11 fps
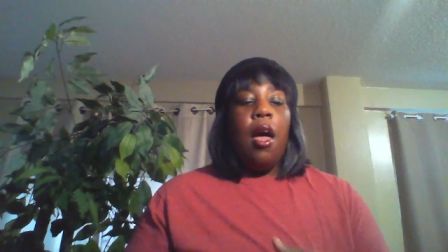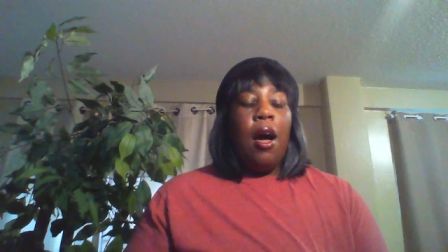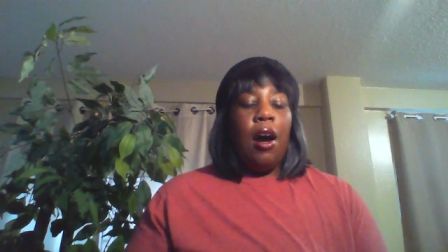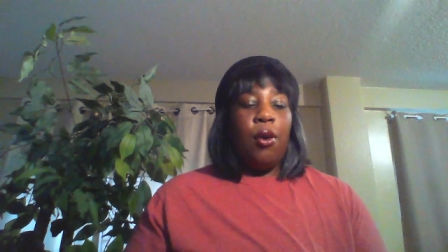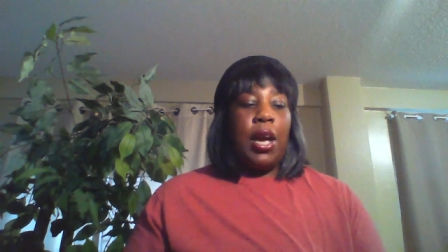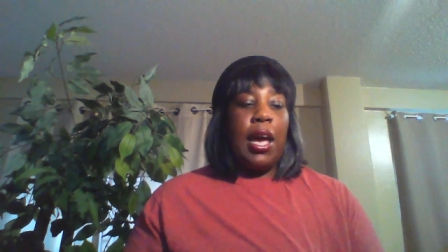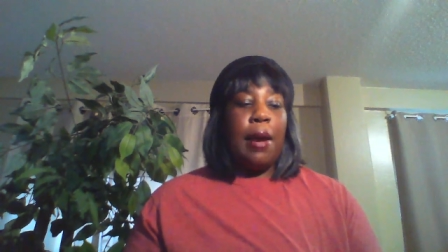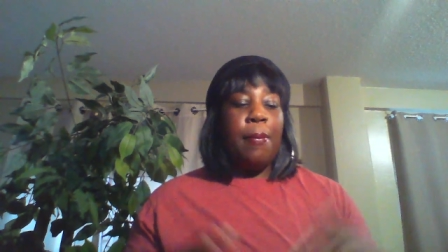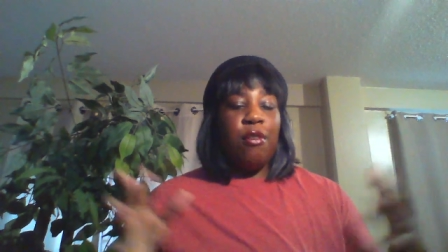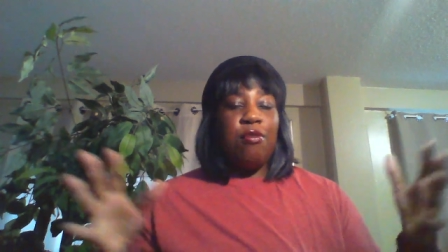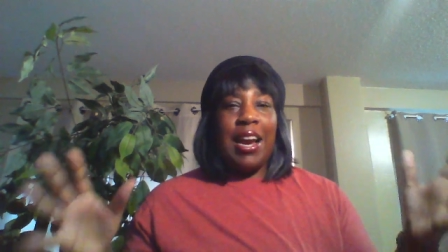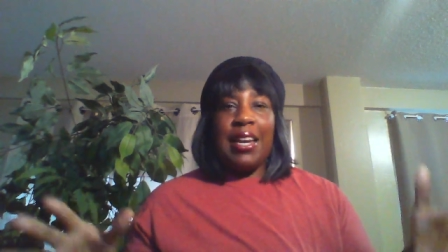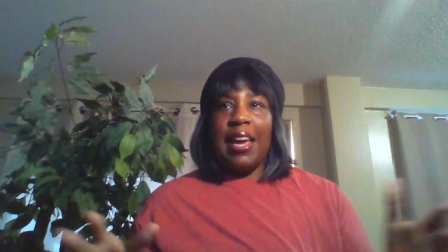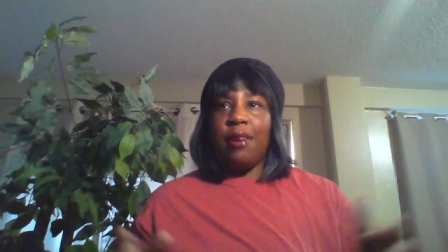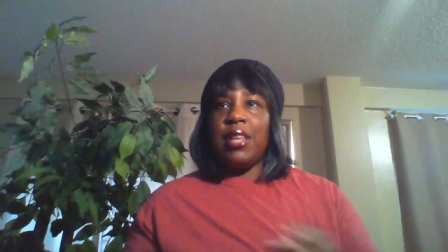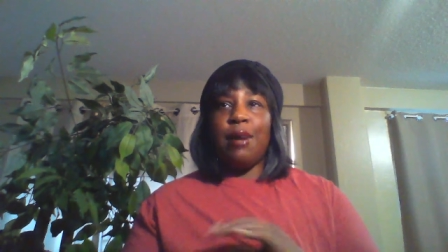okay? But right
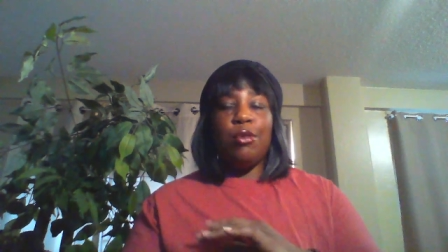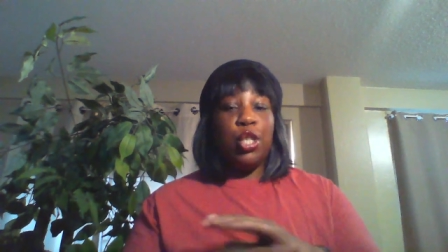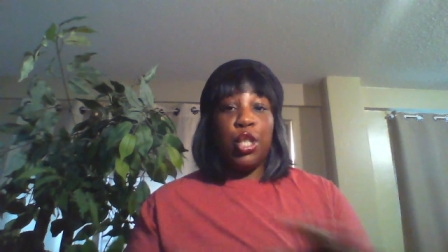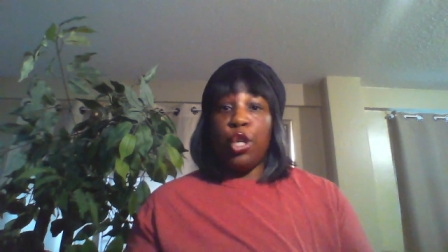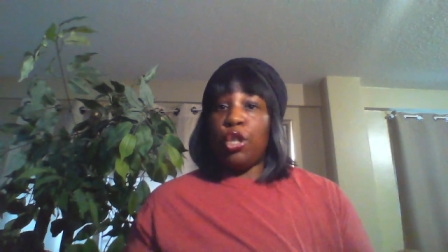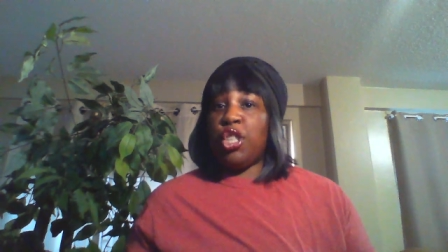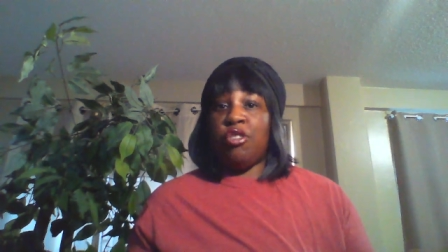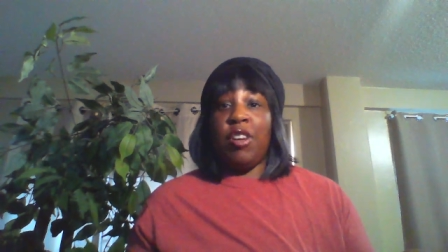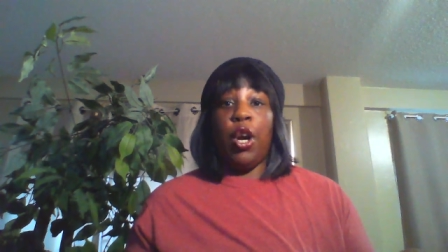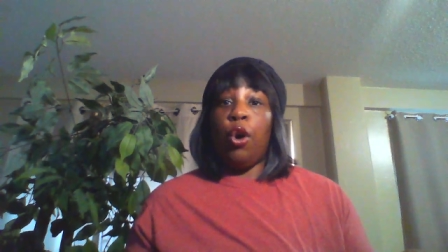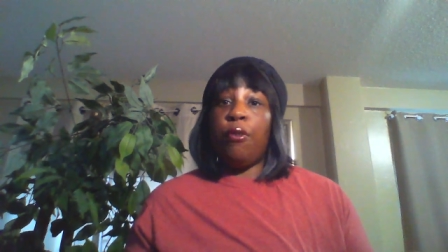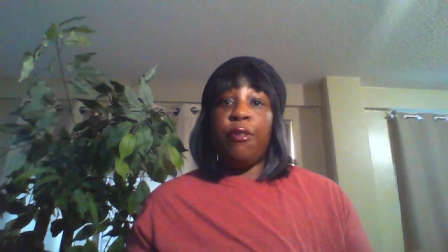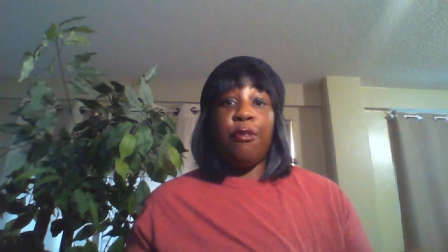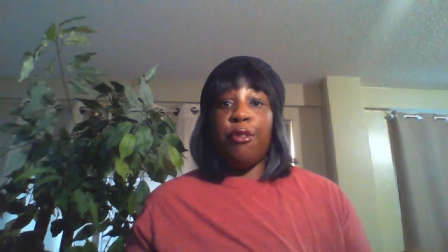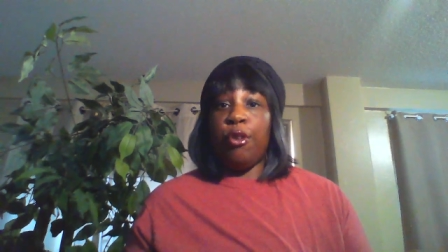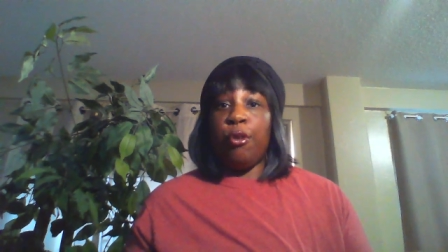now, that was just your strict
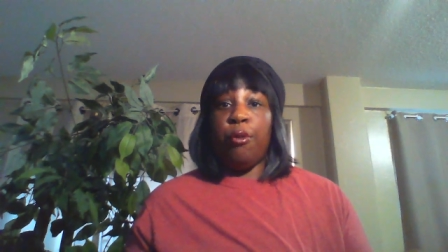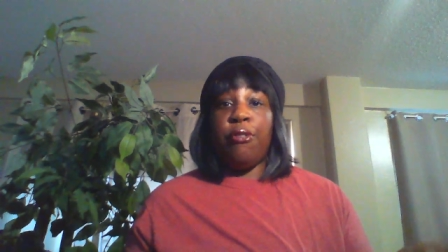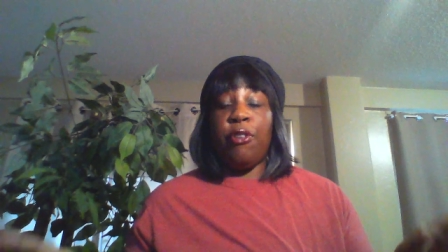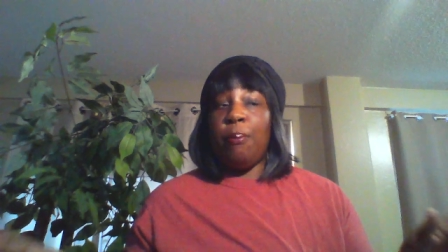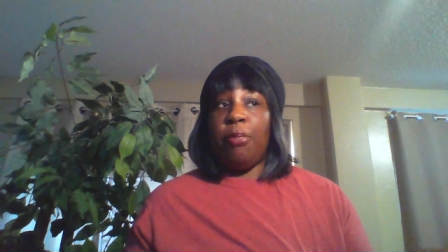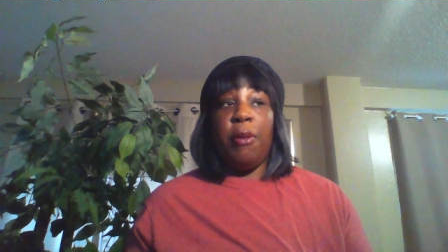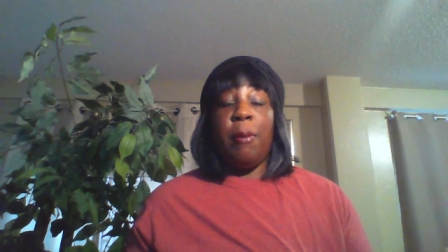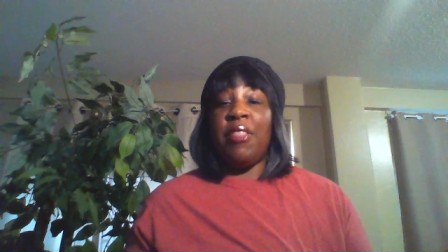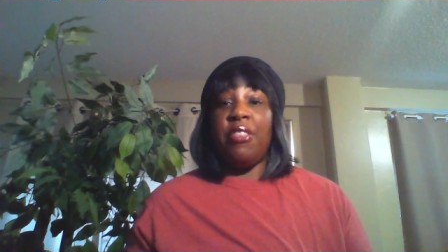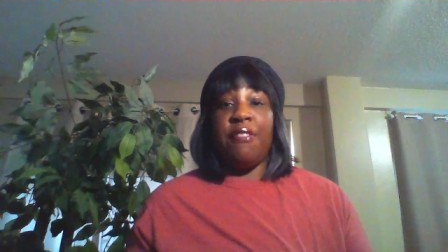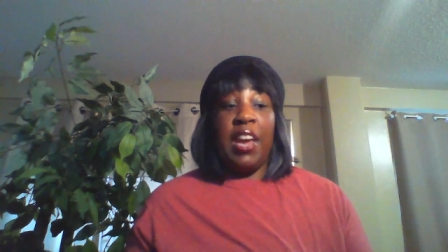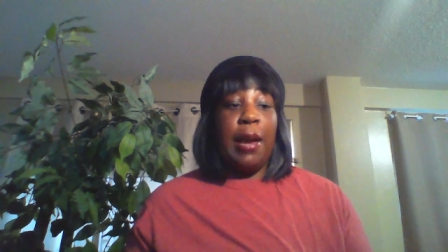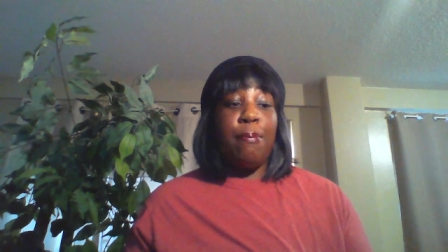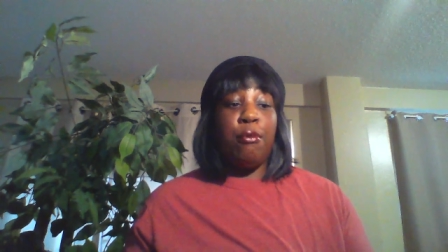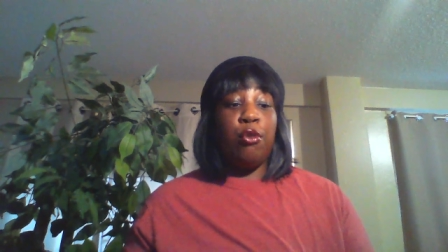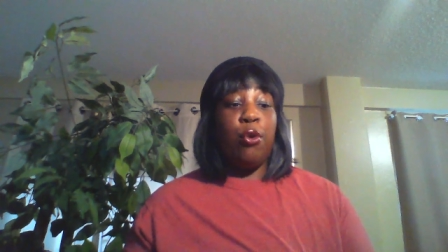overview from the month of
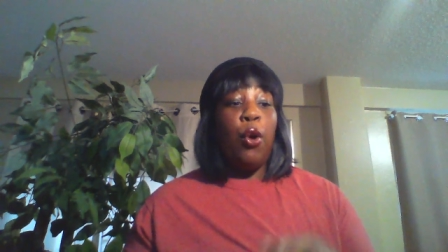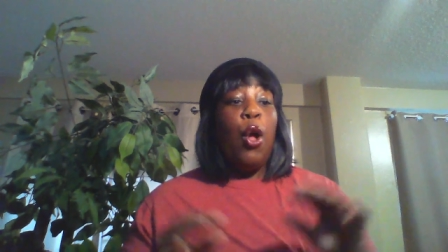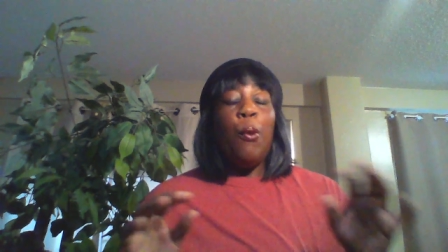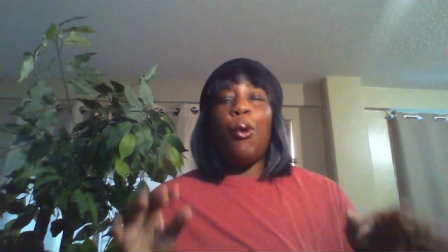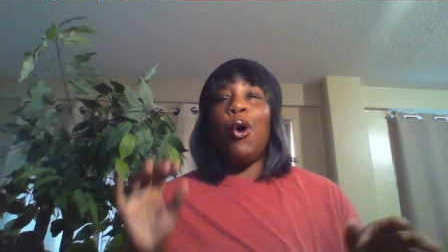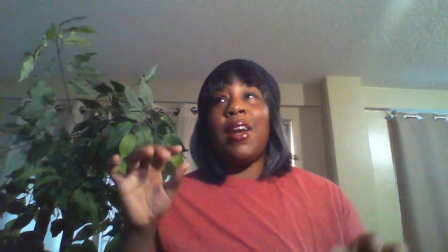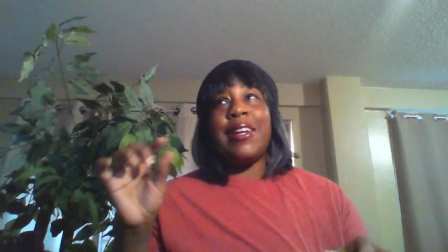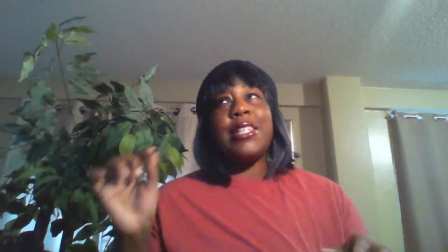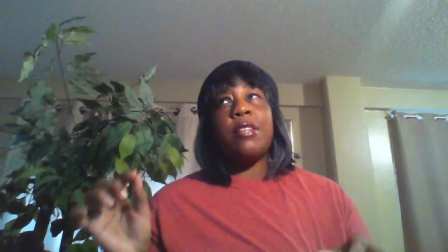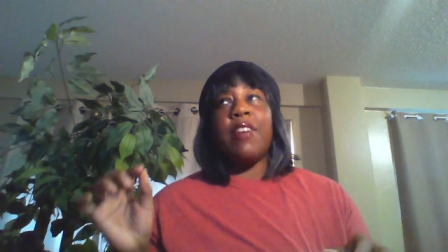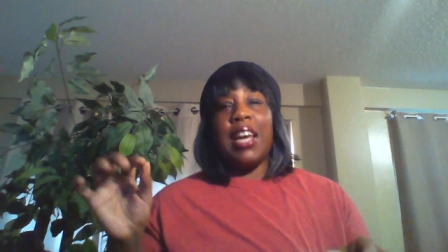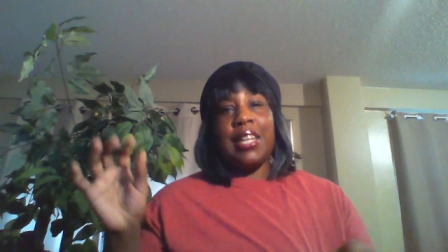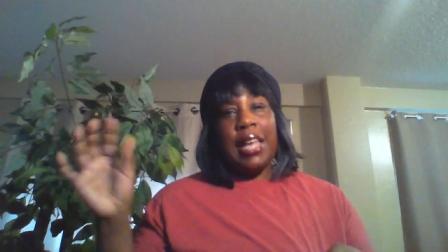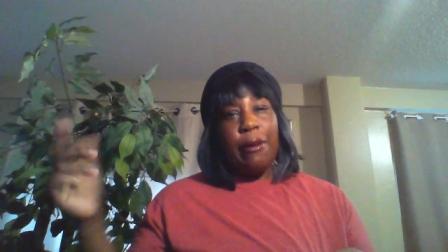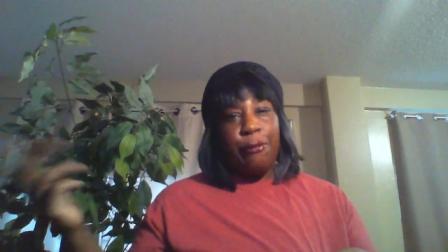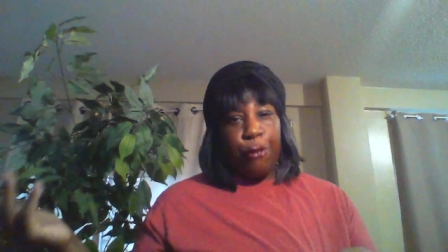April, or at least for like
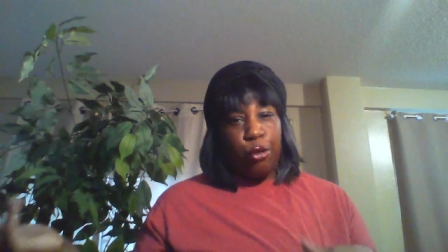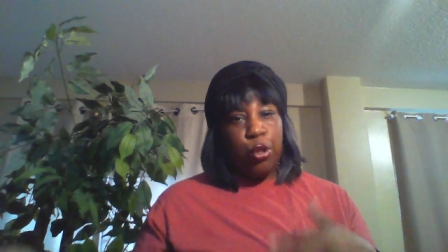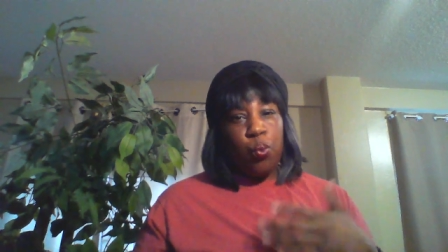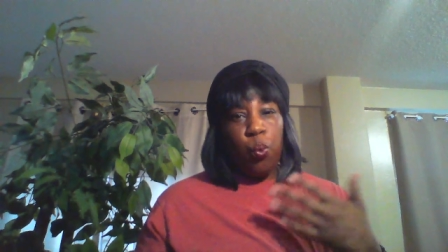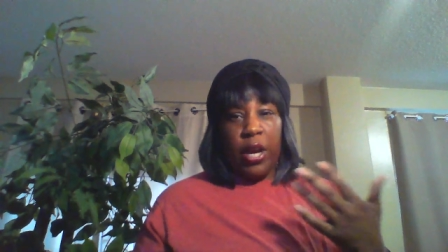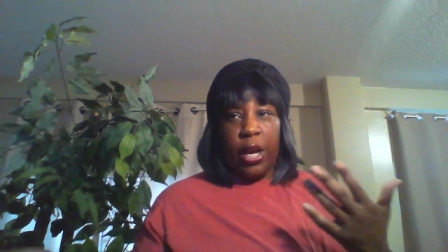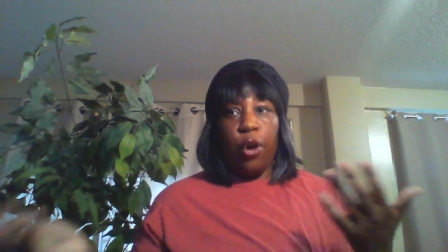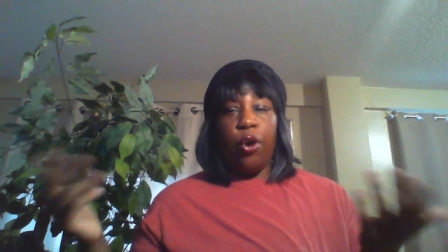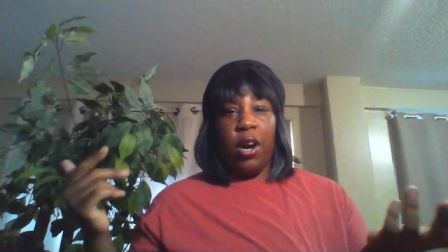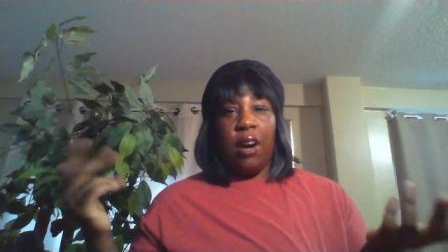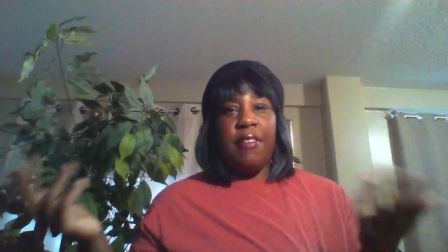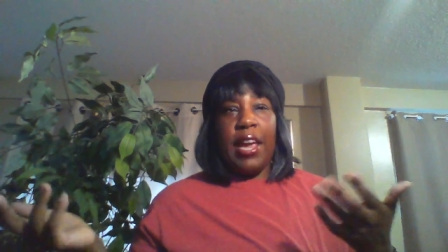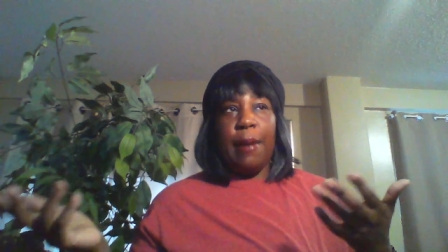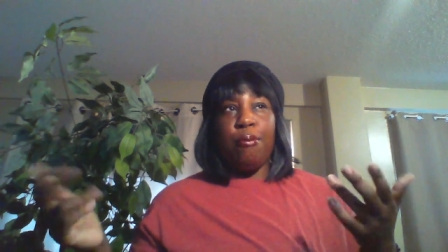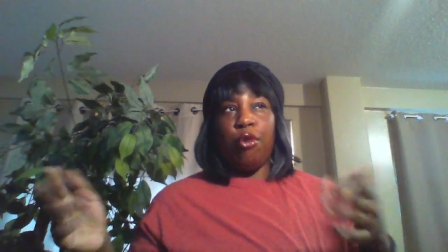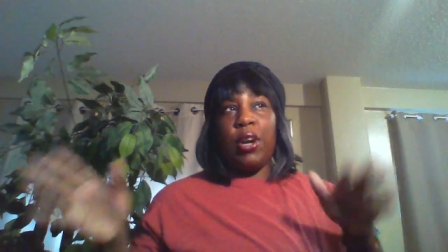that first week of
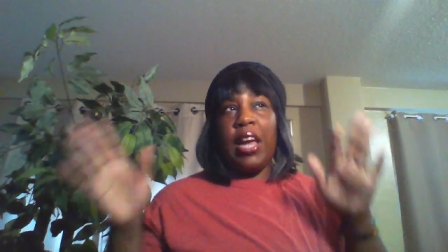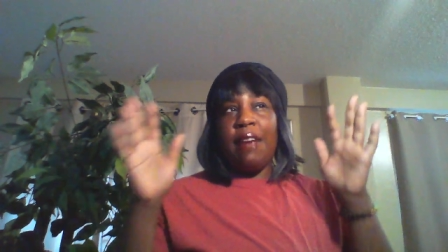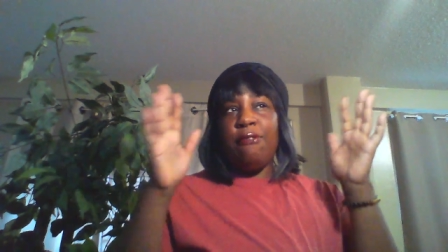April, okay?